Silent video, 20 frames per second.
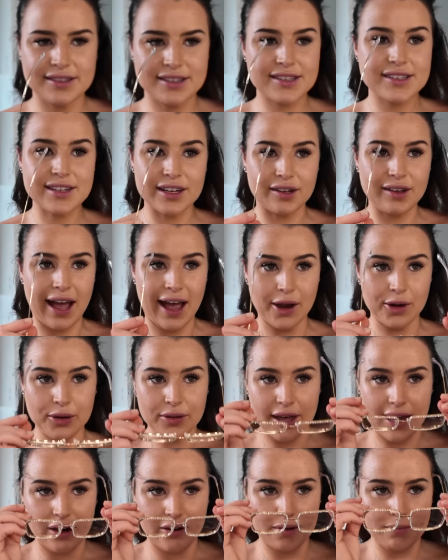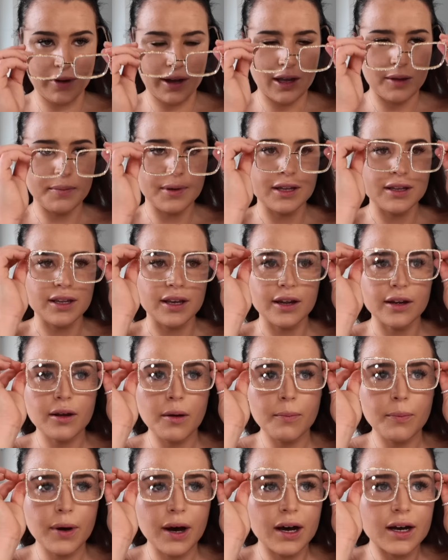still out there in my opinion,
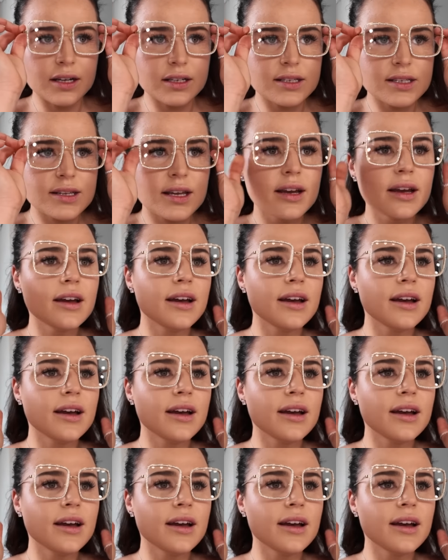but